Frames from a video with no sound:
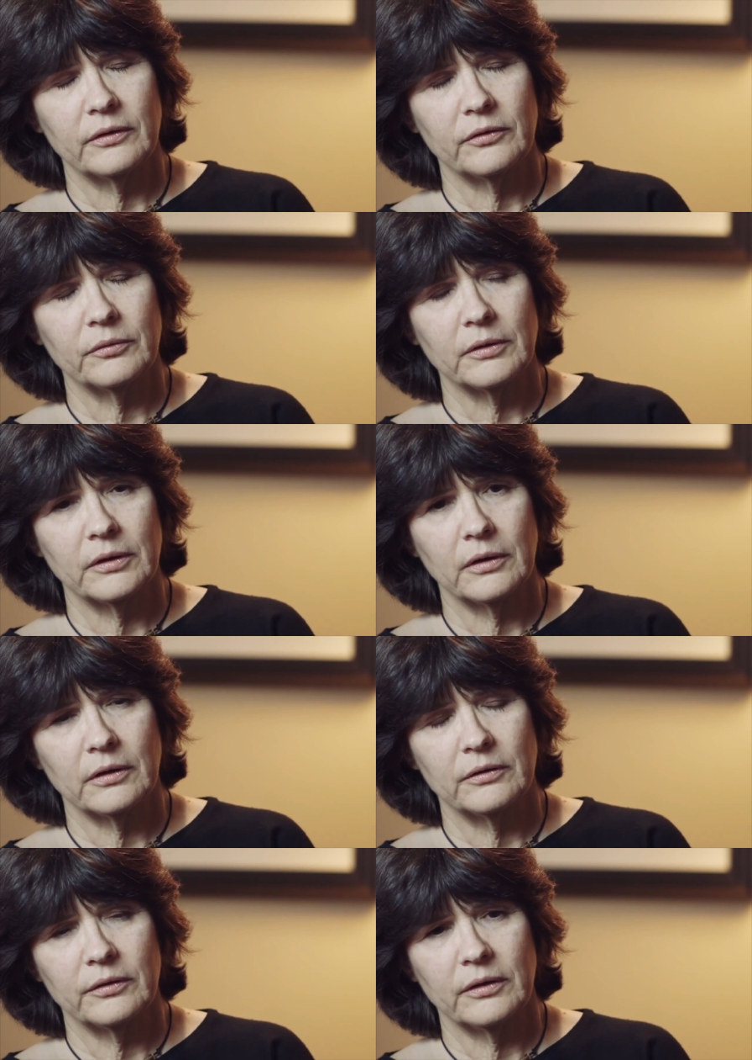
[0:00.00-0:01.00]
It's really
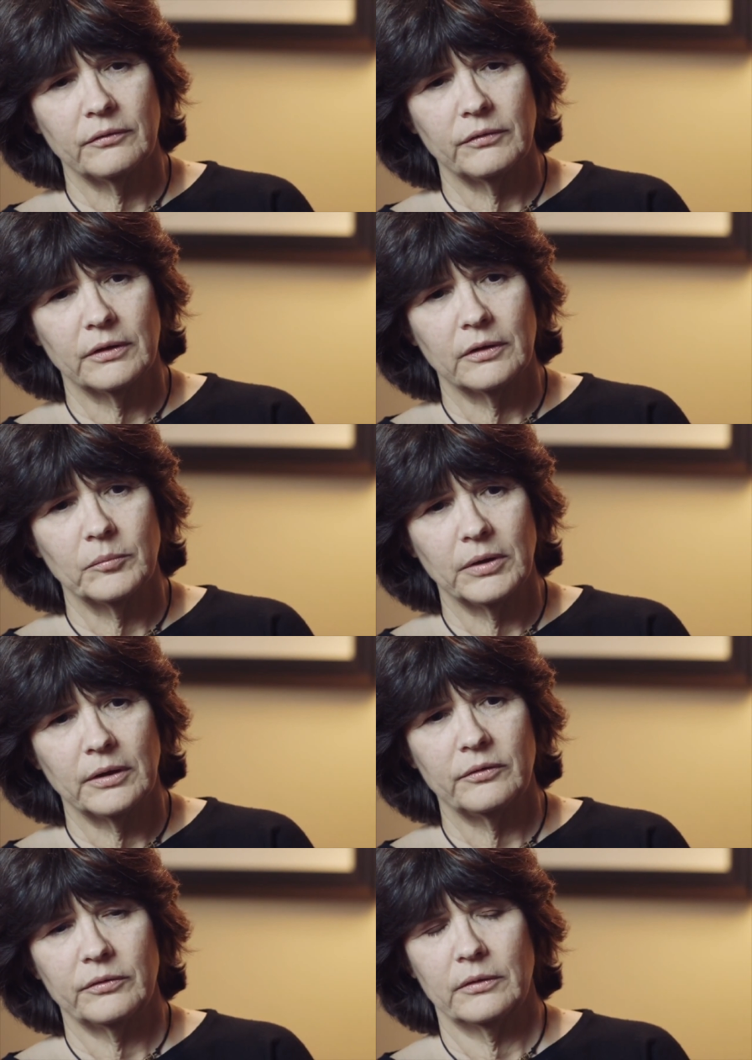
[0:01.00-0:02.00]
hard to even
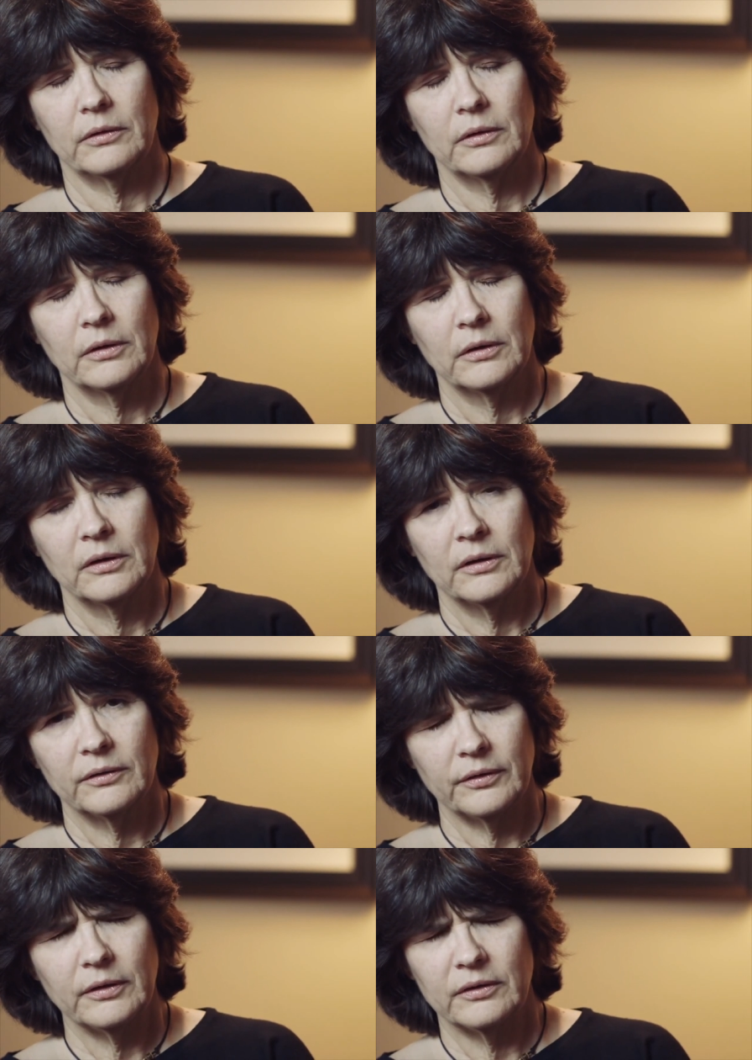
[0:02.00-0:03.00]
imagine
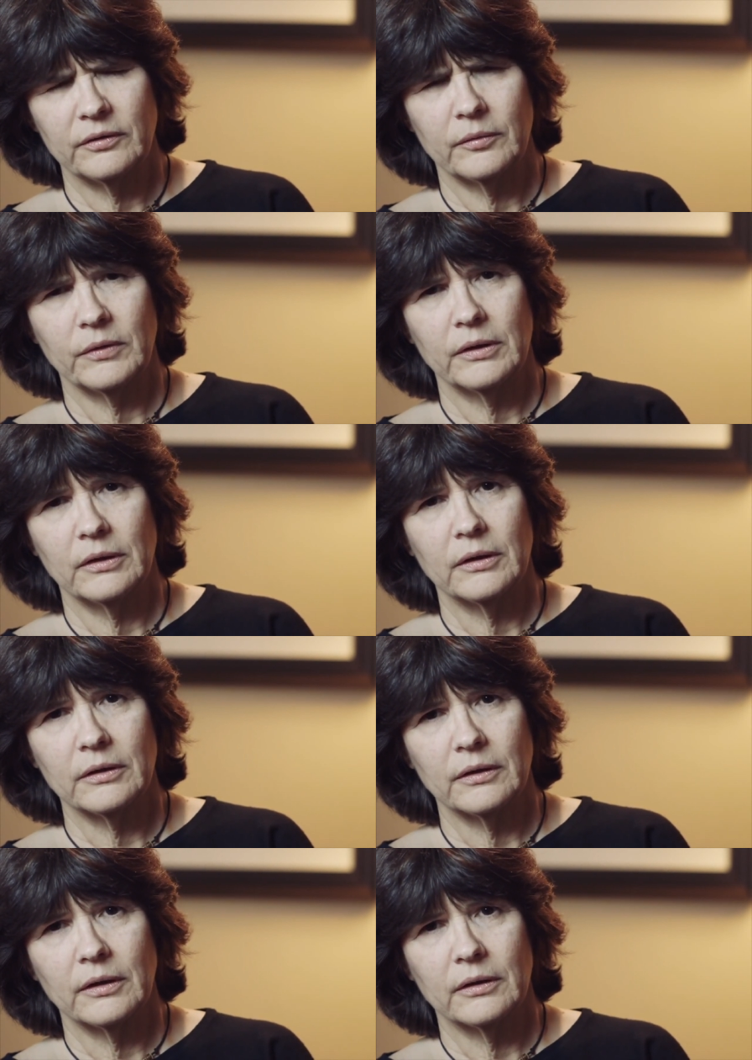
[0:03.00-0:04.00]
seeing something
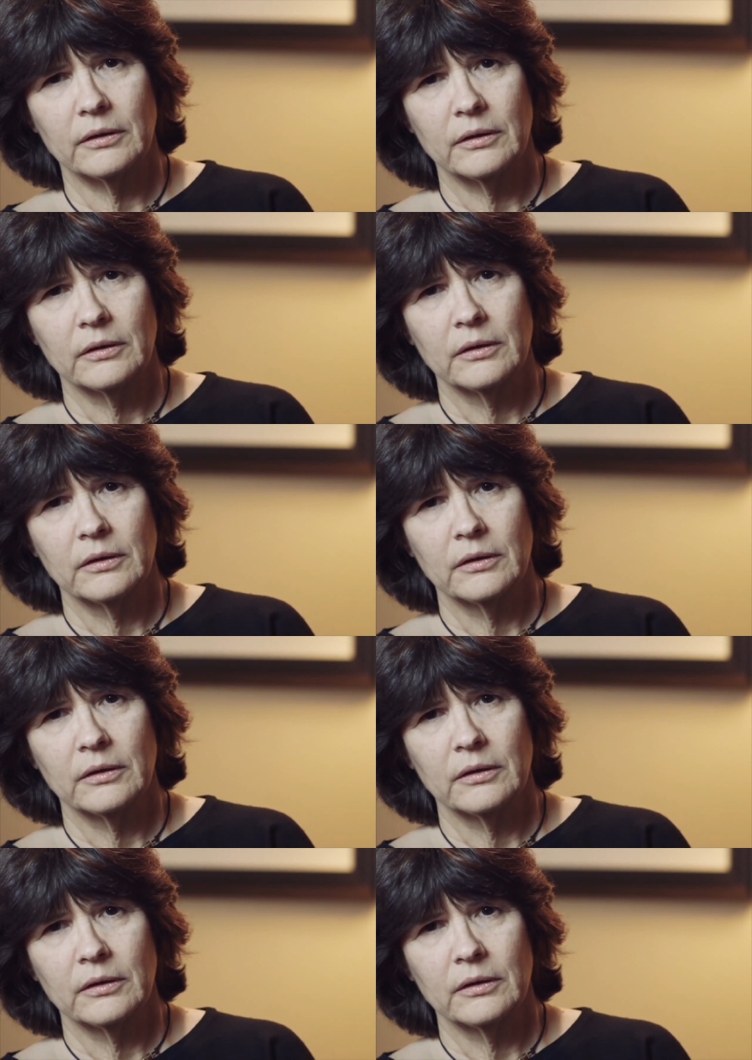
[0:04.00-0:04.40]
like that.